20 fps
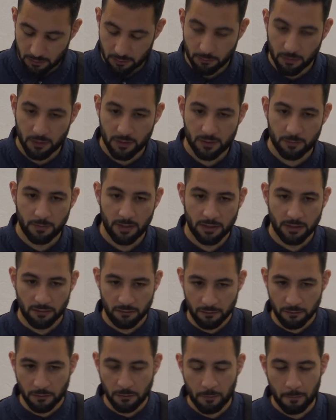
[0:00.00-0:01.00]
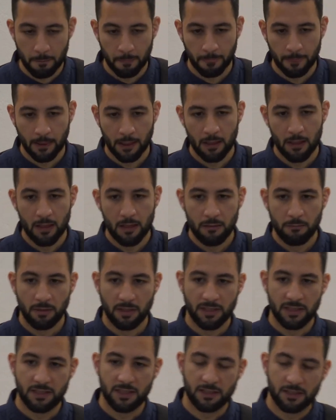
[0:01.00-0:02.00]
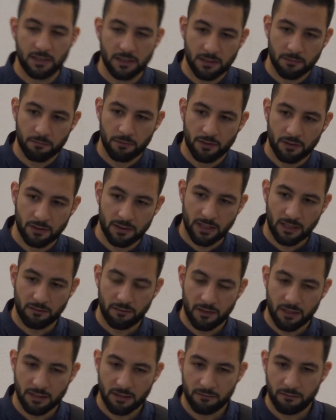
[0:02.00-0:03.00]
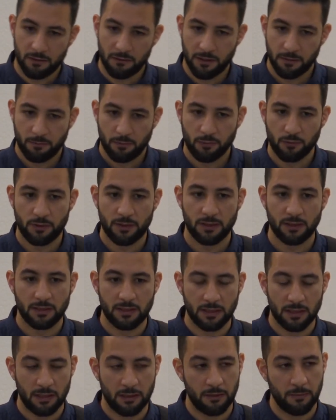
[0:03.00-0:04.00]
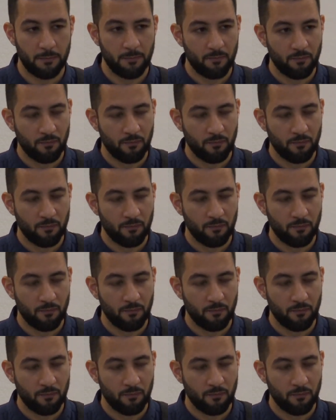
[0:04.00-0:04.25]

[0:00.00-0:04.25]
the most merciful. My dear sisters and brothers, I find it very important to